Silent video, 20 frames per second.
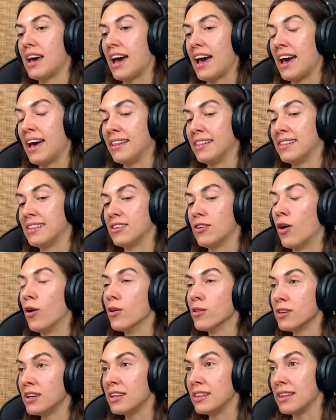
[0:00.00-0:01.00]
And
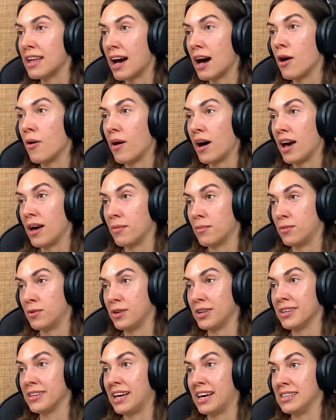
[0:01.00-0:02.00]
only now I am
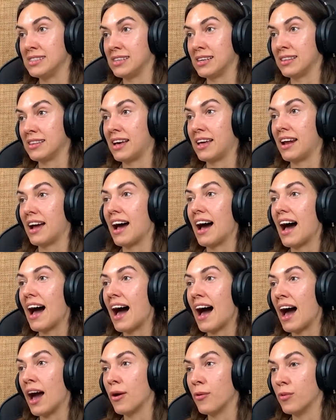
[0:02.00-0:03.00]
realizing that
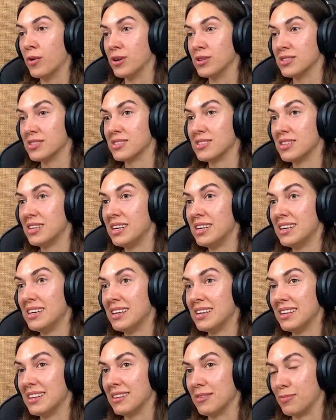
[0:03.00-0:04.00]
I was
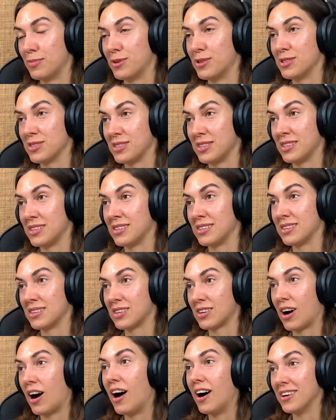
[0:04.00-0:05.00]
the person
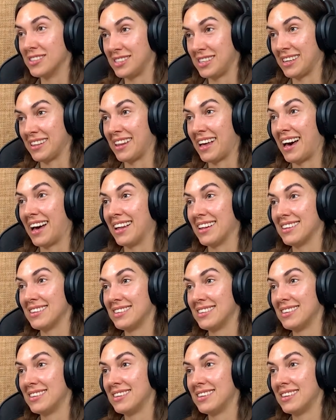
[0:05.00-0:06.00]
causing that.
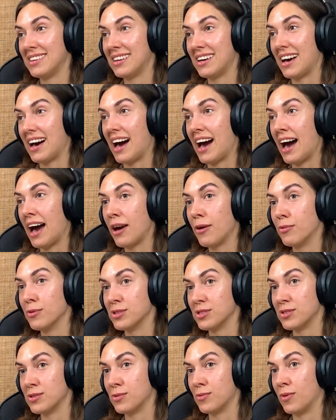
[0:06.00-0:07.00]
I
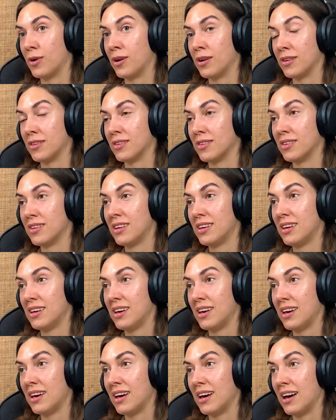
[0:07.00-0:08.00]
was the one
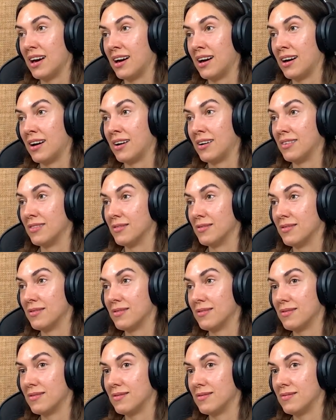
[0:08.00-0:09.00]
uh,
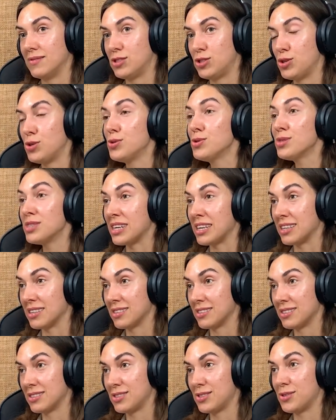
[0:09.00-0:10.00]
choosing
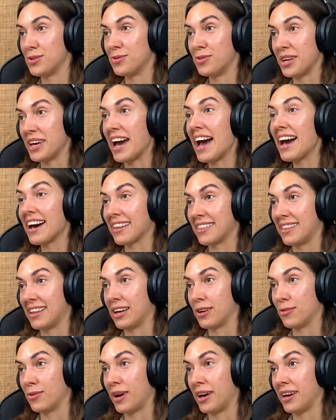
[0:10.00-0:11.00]
to react
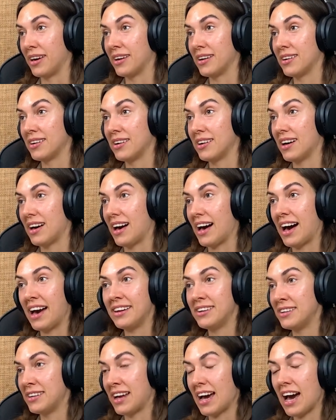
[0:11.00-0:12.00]
that way.
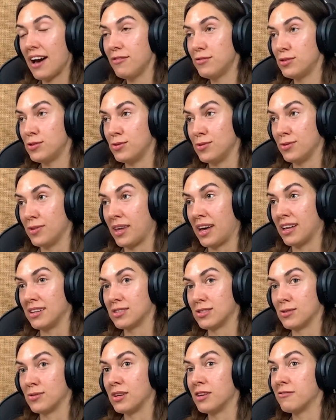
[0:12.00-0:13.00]
I didn't have to do
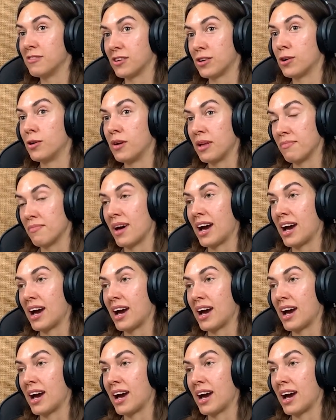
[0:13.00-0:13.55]
that. So, even going